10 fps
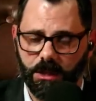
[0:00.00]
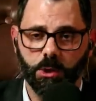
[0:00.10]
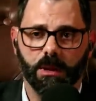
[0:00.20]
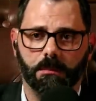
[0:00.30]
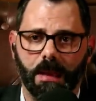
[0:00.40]

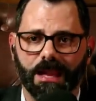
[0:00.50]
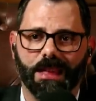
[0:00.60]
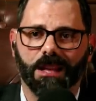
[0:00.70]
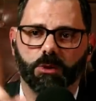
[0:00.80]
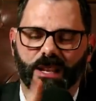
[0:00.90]
you can make
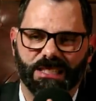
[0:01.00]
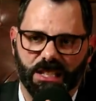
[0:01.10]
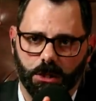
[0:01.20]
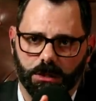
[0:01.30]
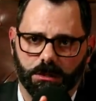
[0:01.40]
that
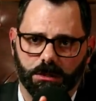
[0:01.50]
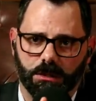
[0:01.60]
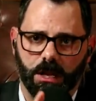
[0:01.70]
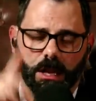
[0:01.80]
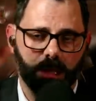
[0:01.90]
transition,
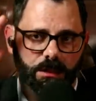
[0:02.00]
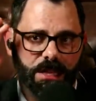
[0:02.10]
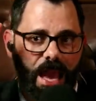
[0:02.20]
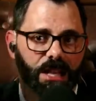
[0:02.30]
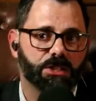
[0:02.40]

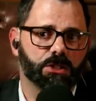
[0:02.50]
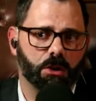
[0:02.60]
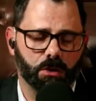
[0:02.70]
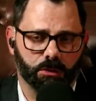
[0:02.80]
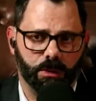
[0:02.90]
the
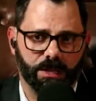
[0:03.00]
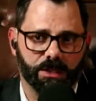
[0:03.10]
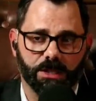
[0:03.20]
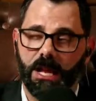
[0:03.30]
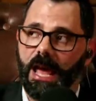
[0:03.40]
external
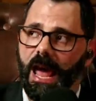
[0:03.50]
transition.